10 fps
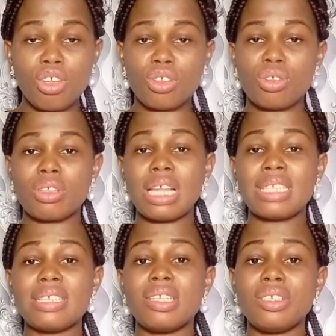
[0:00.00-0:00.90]
So that
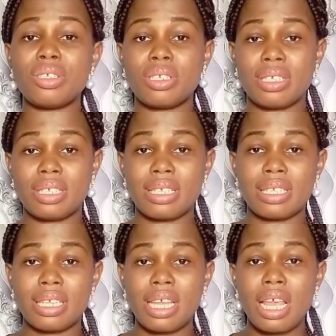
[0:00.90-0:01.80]
is litotes.
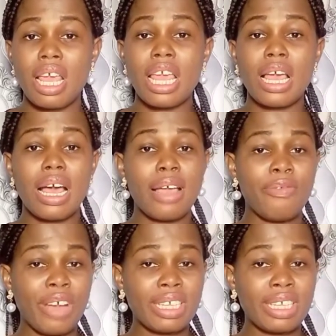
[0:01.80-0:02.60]
If